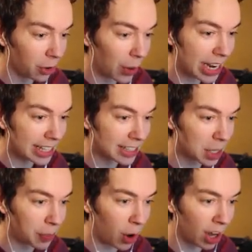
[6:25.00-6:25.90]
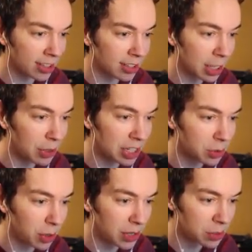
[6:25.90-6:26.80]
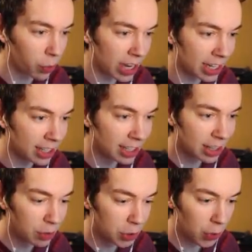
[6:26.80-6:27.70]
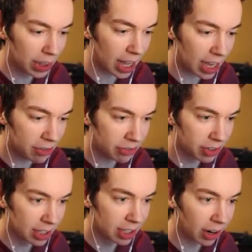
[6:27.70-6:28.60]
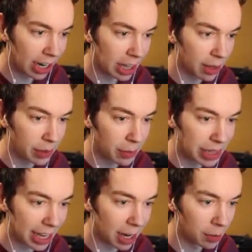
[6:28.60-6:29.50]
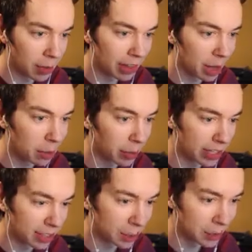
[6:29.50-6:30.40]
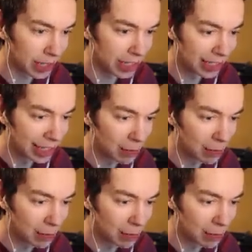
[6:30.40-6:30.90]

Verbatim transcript: We got Wait, him. is this the boss? Did we just did we just win? Did we win life? All right, let me let me light it up. Let me light up the place oh, a little bit.